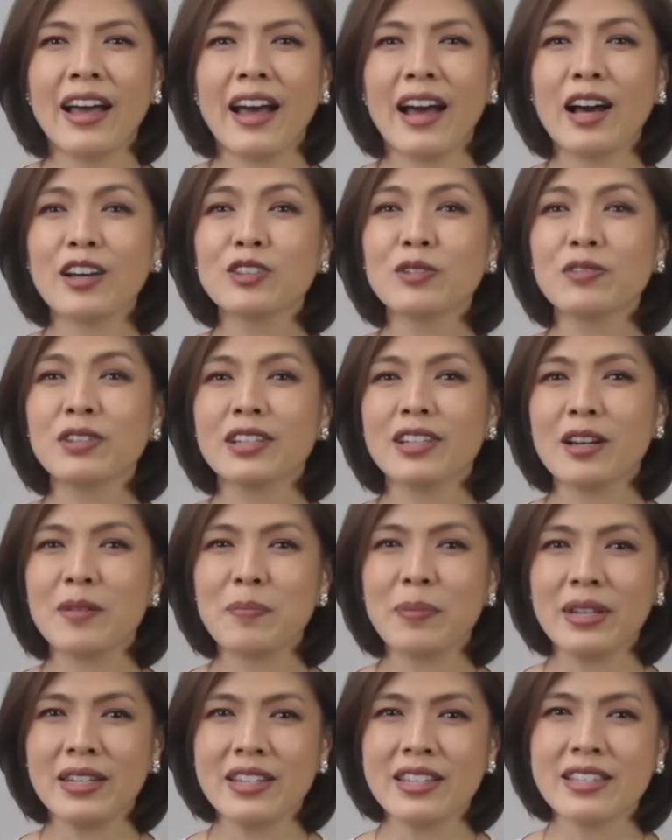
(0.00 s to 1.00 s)
Out of the
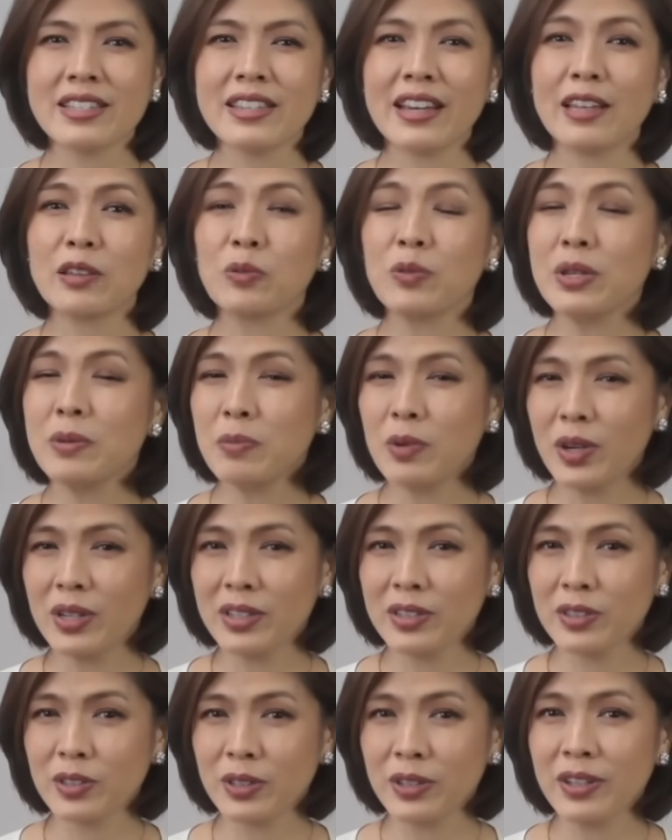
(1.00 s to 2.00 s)
companies that we
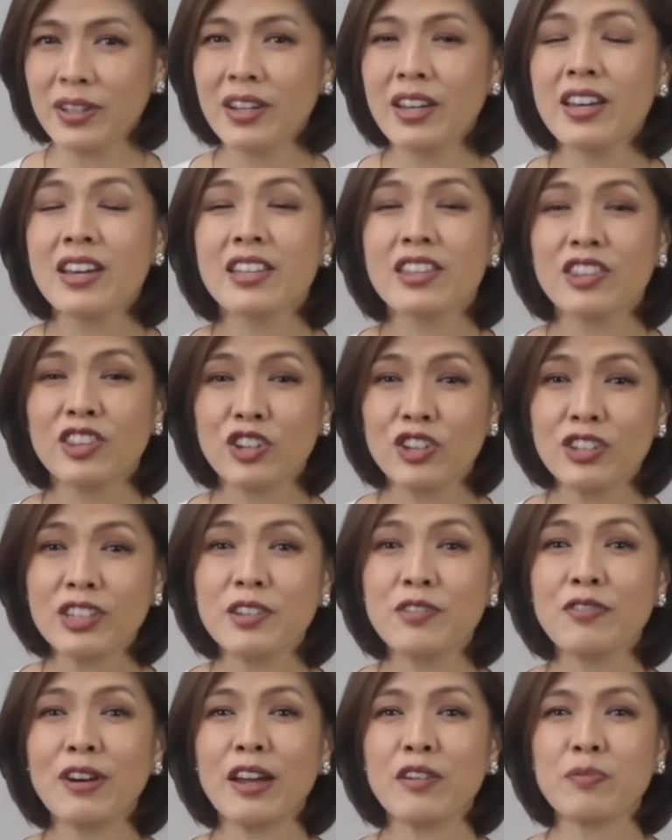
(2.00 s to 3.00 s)
monitor,
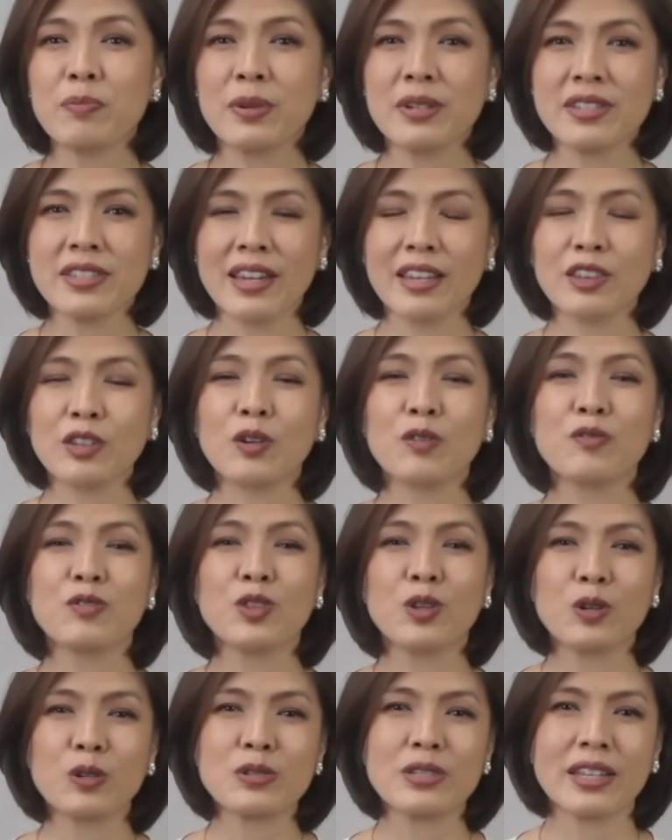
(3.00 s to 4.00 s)
35% of
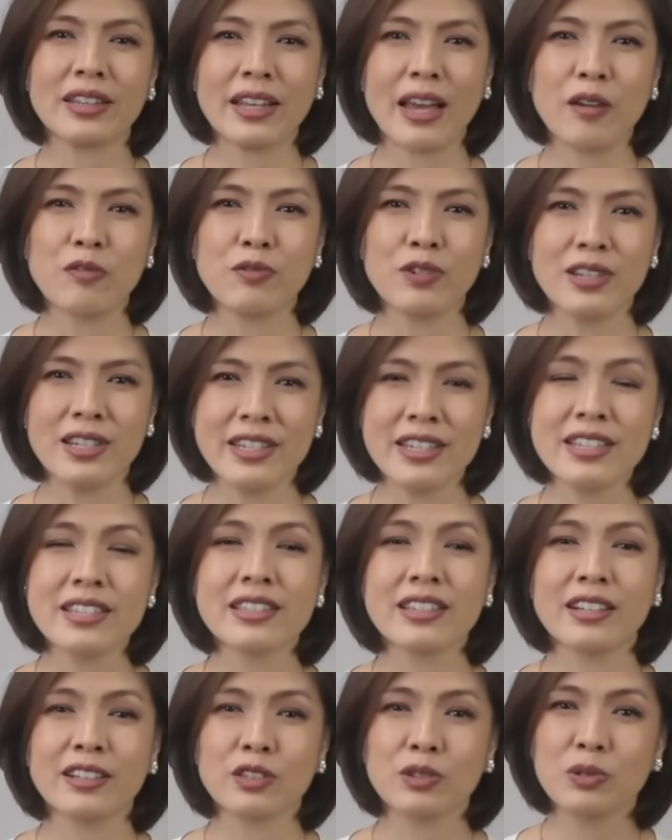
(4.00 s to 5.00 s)
those that have
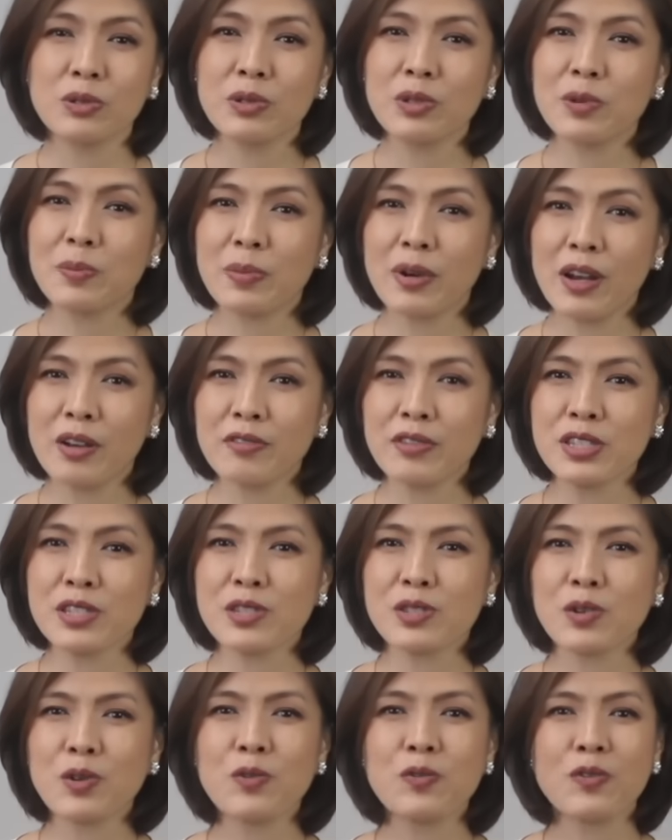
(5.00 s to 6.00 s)
released their 2Q
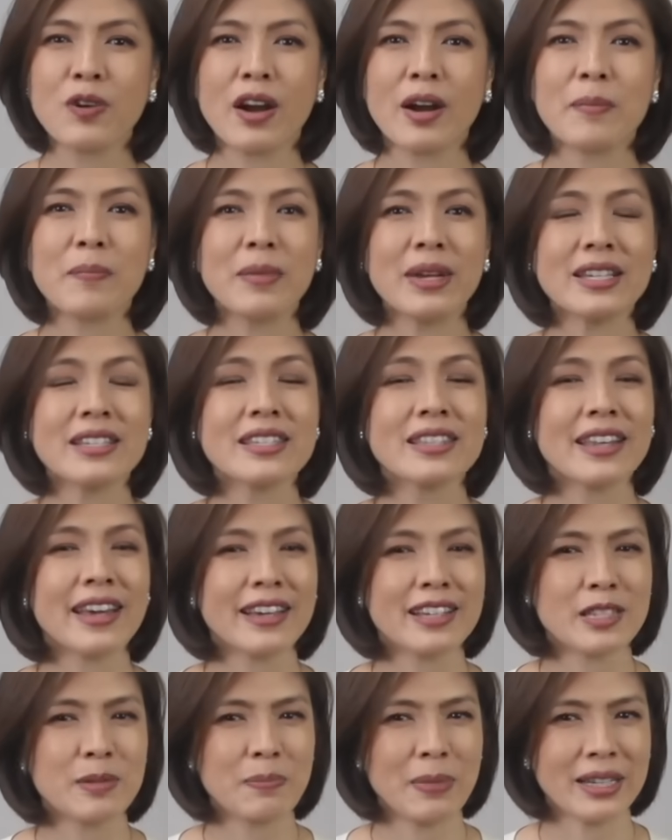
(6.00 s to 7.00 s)
profits so far missed
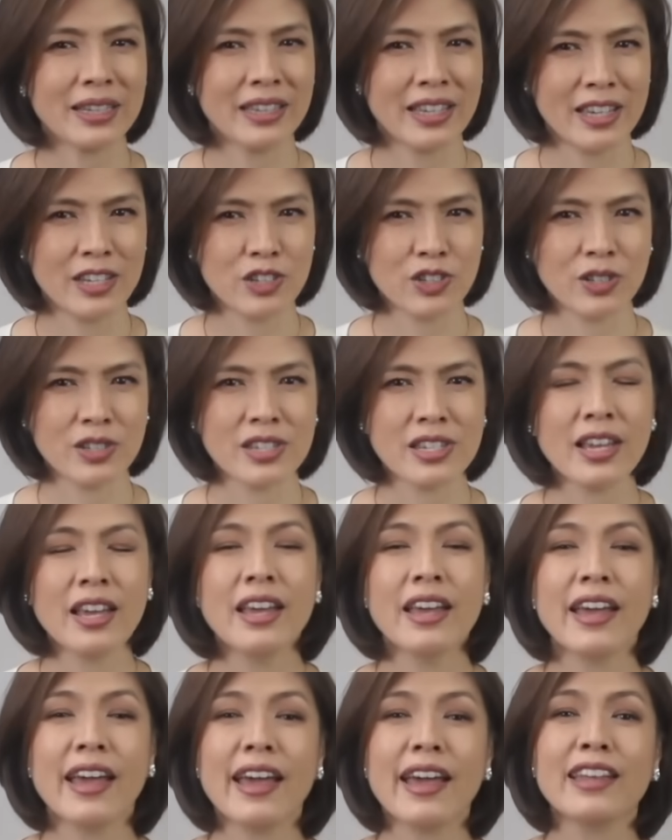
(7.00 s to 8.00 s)
expectations,
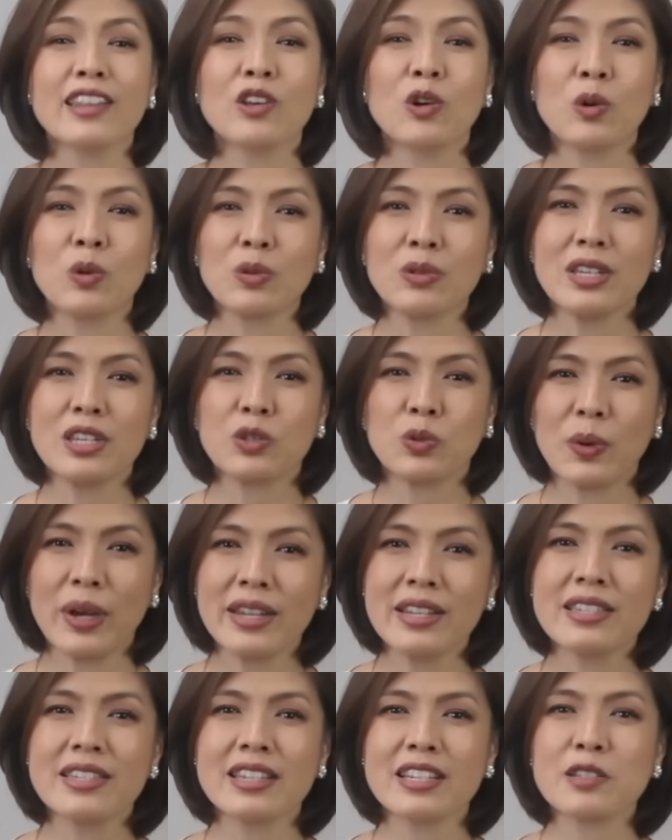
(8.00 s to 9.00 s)
and only
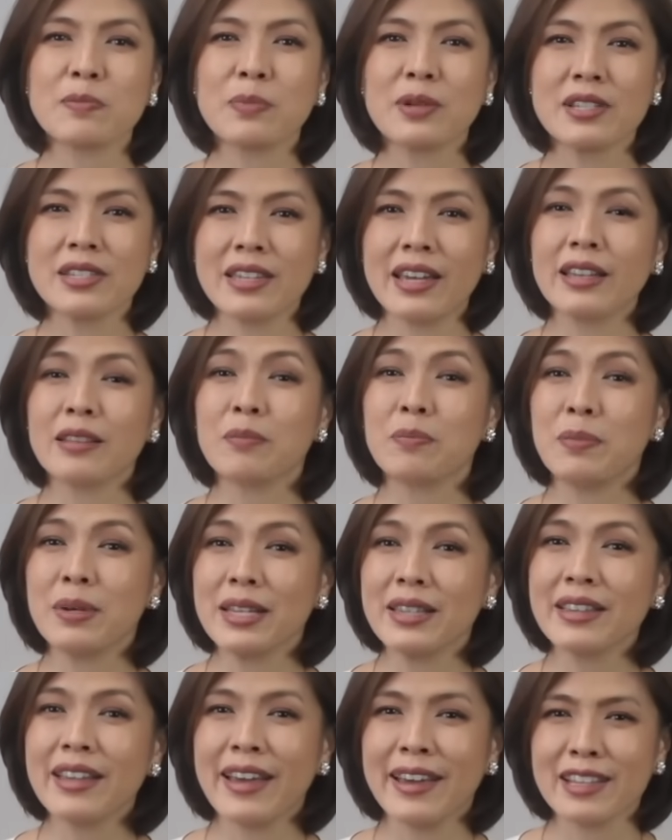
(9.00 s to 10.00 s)
26%
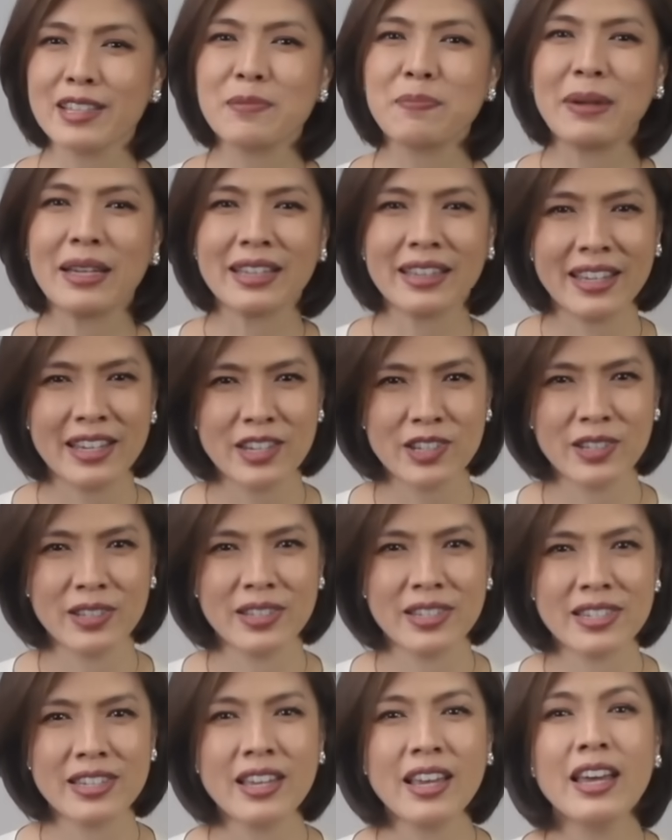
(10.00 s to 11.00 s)
beat expectations.